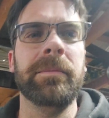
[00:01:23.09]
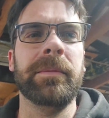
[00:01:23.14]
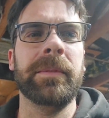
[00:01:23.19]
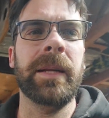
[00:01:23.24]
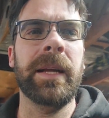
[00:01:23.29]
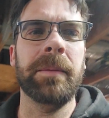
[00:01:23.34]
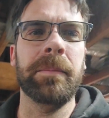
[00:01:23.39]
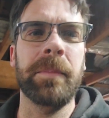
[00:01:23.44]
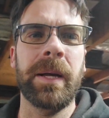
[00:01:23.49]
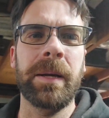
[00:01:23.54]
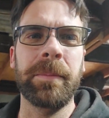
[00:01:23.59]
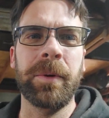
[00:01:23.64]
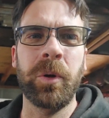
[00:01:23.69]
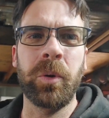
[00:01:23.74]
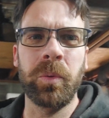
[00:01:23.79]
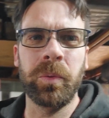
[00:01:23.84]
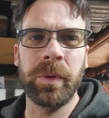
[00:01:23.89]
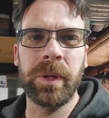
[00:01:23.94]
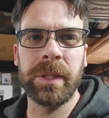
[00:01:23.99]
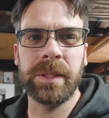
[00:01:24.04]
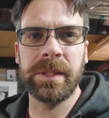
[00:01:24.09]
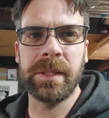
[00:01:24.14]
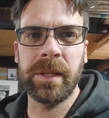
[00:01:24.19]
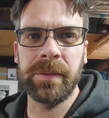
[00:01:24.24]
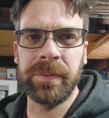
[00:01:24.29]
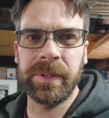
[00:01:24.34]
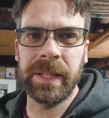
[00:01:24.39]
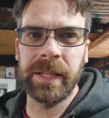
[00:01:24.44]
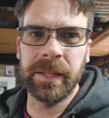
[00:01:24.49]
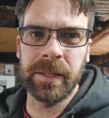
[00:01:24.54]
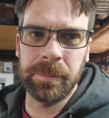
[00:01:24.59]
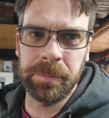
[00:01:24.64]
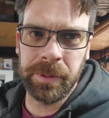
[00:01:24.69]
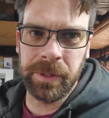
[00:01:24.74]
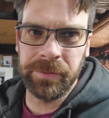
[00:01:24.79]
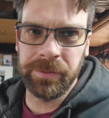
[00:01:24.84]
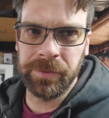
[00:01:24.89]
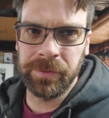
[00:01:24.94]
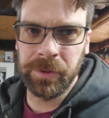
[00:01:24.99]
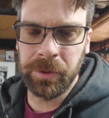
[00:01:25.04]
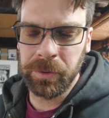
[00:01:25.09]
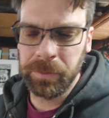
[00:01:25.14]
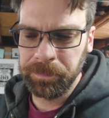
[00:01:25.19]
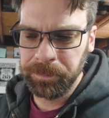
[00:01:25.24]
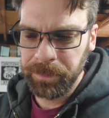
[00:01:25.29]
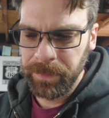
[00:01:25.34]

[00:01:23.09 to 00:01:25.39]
yep, I'm old. It's tough to get up off the floor.